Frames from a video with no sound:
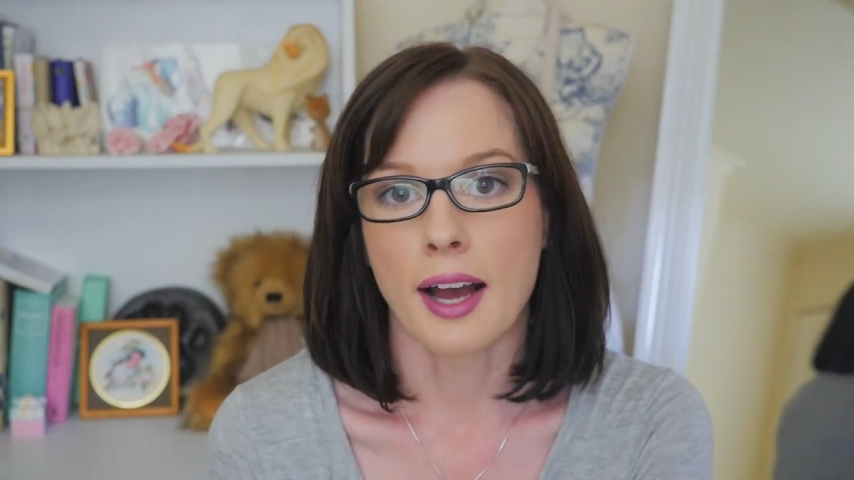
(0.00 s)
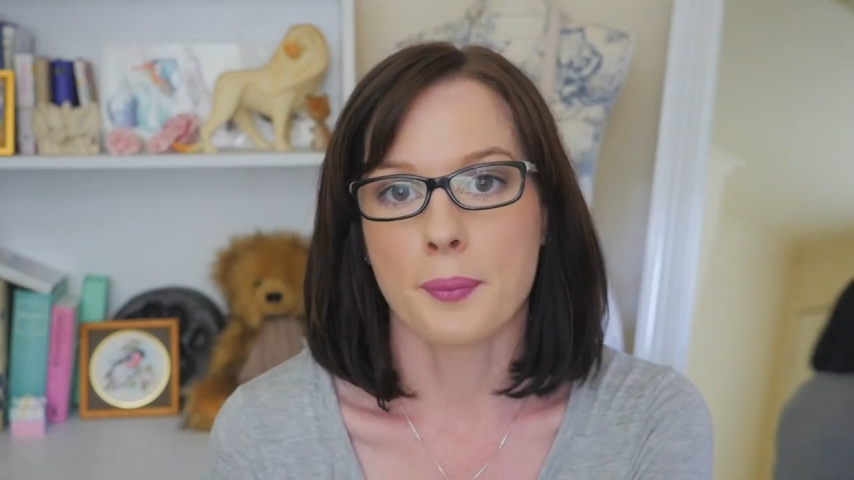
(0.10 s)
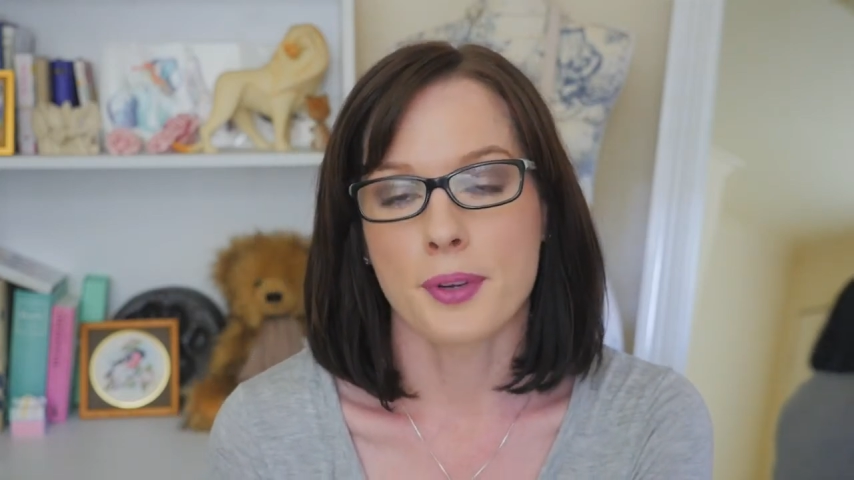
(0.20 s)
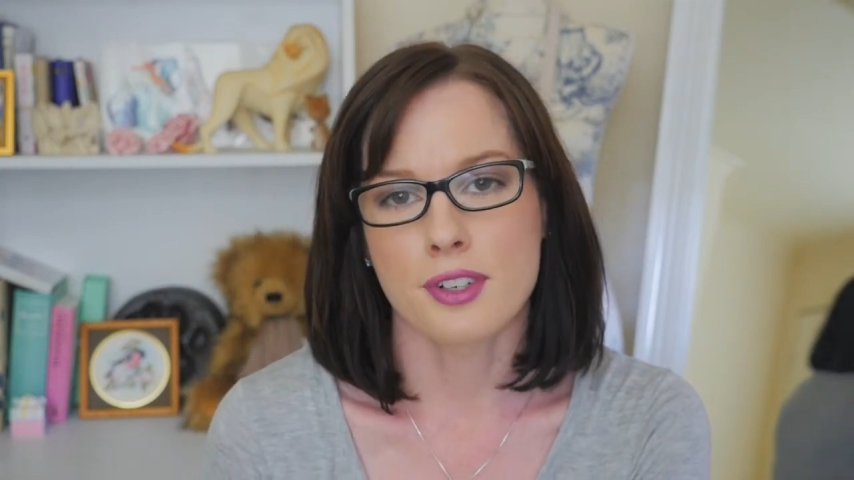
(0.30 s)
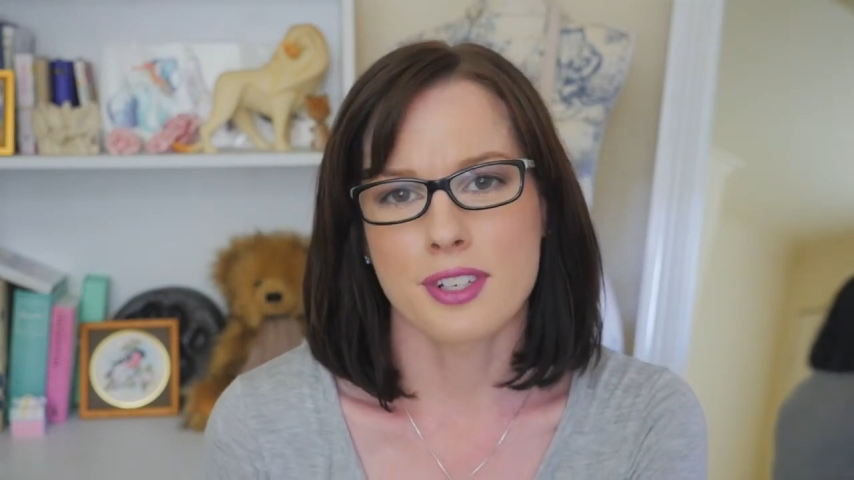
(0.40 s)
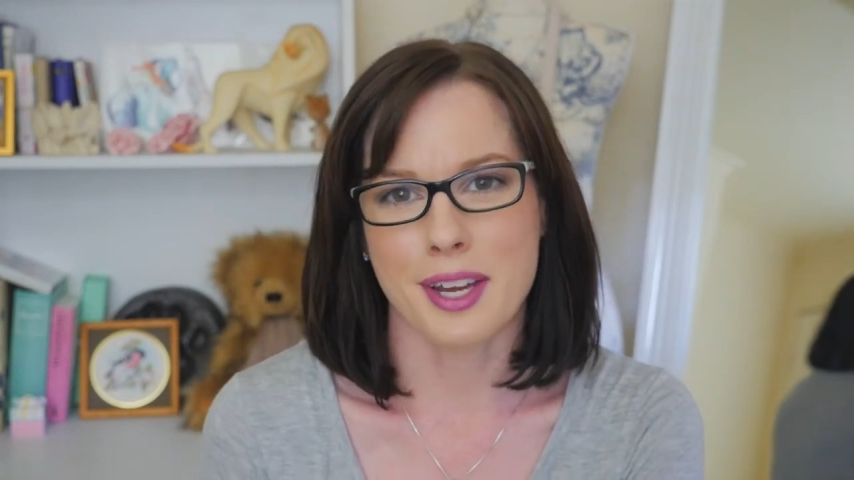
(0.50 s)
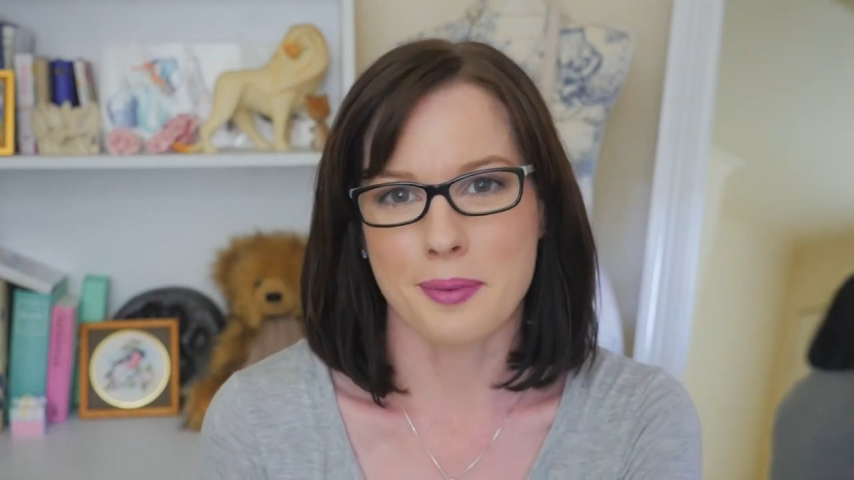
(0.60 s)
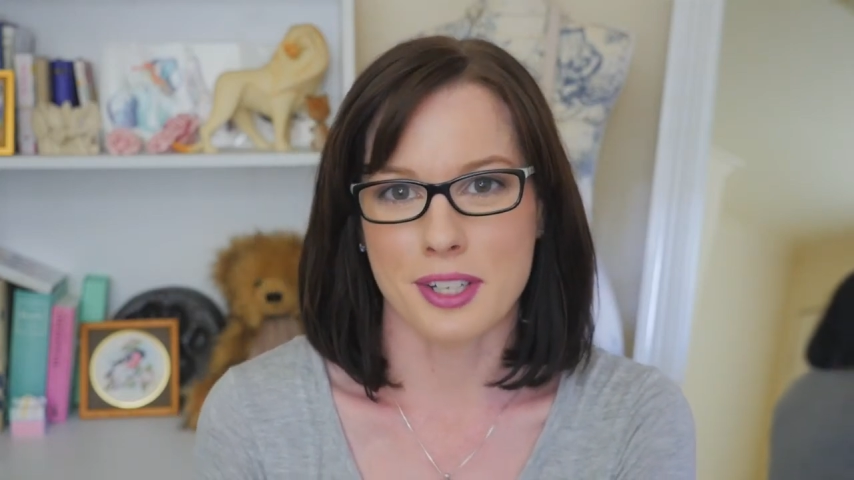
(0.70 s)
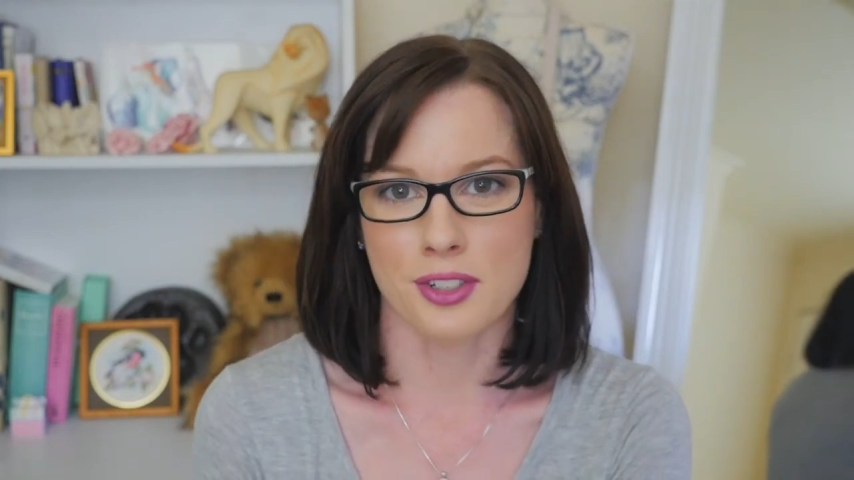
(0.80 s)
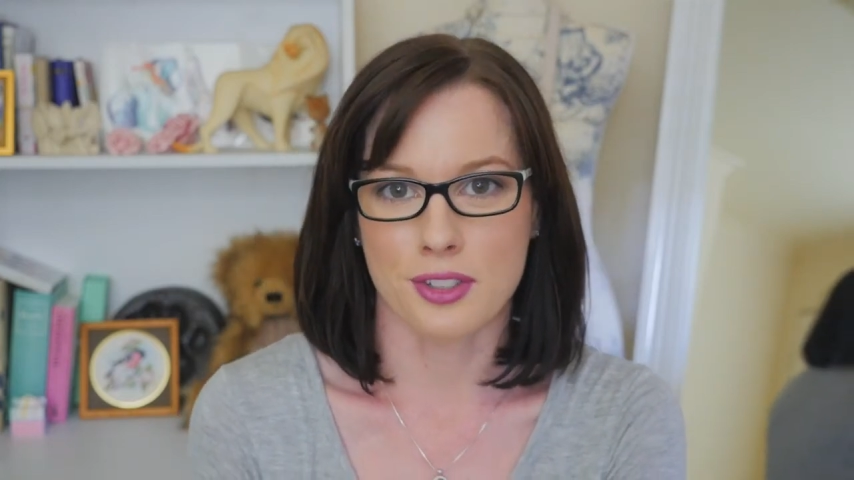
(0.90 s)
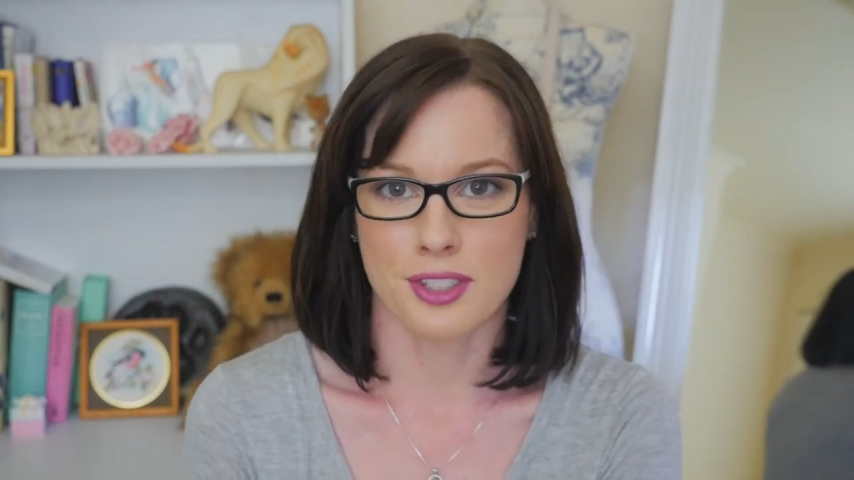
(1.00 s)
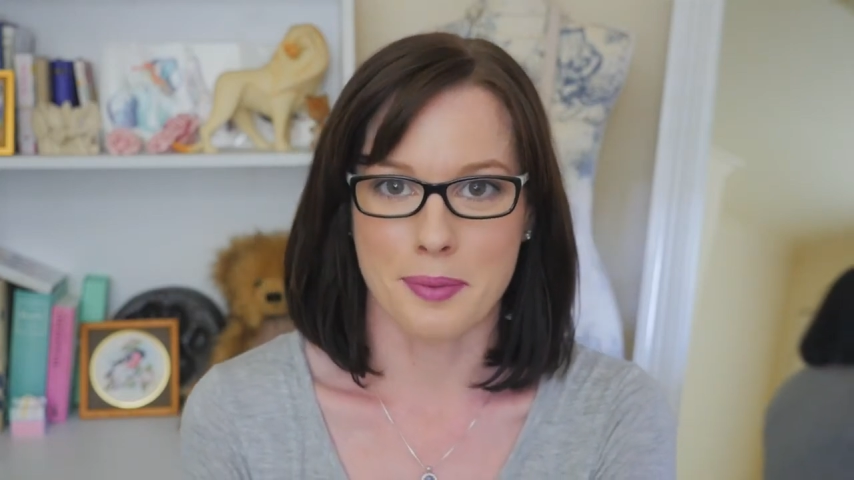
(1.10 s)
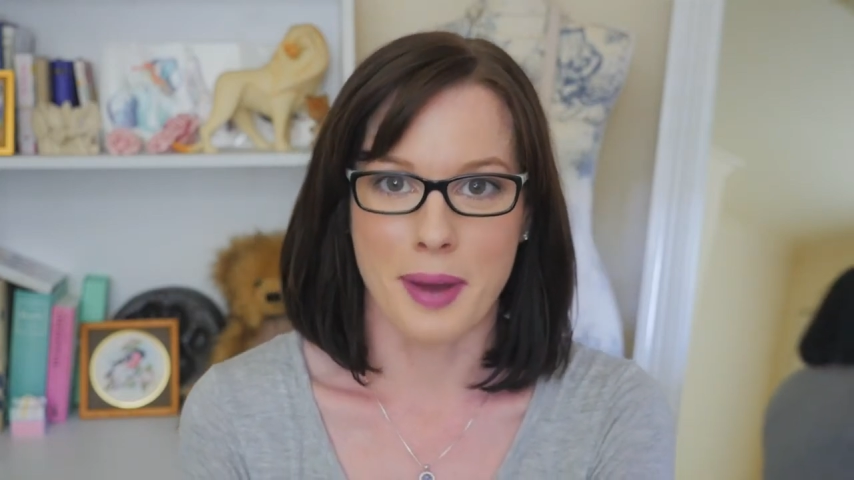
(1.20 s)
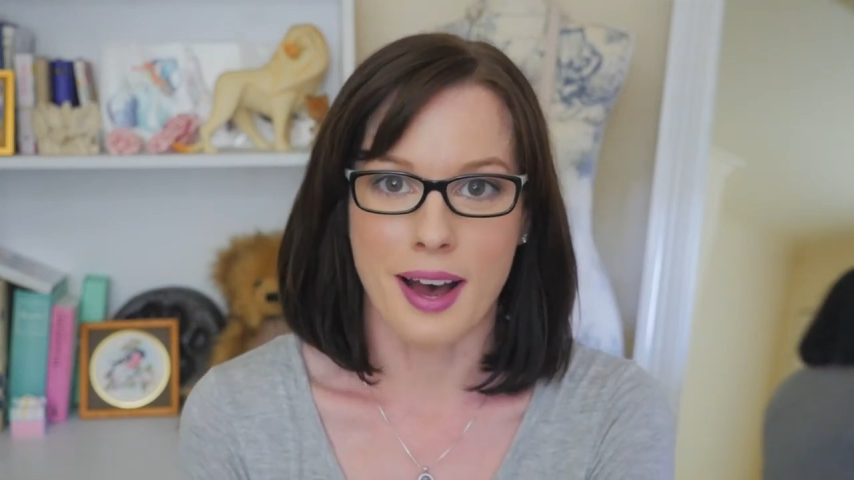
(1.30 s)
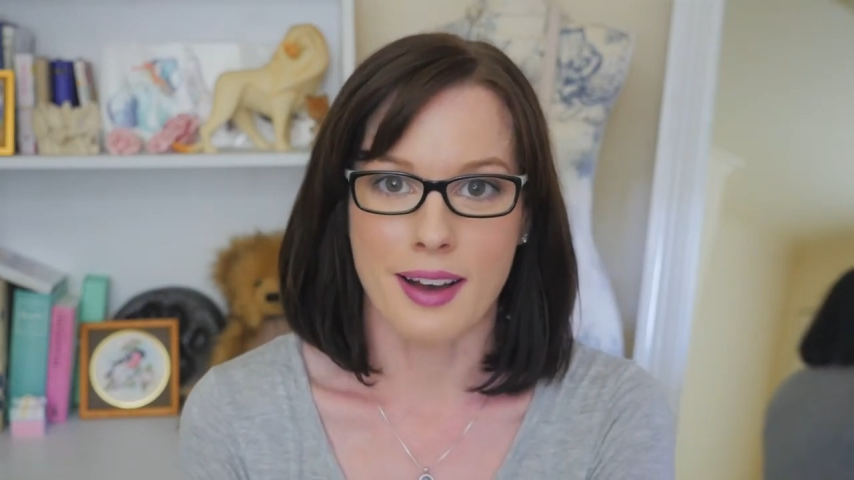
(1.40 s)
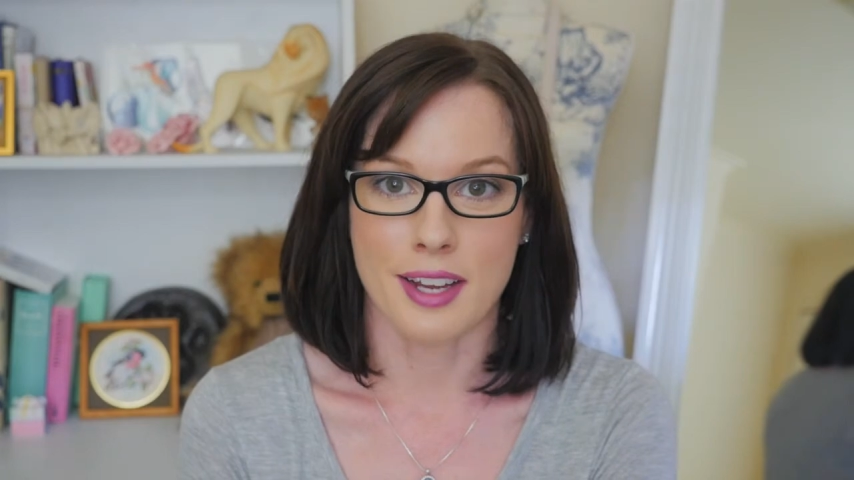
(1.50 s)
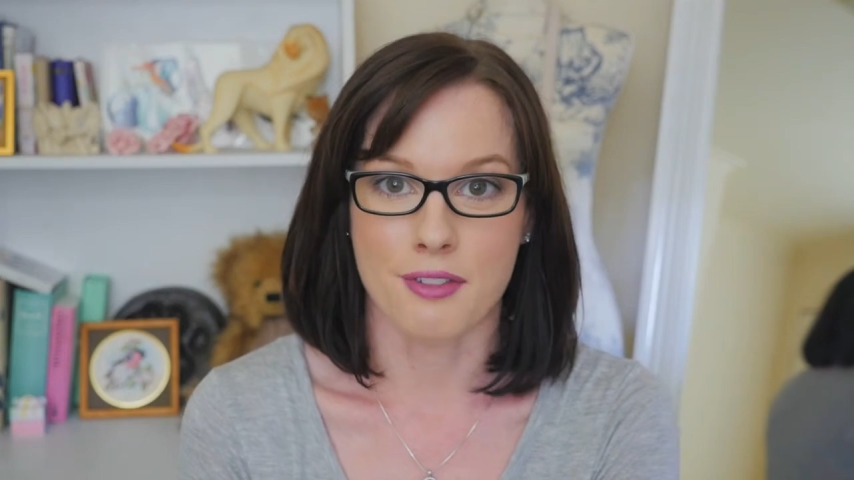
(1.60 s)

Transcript: We do take my dog to the park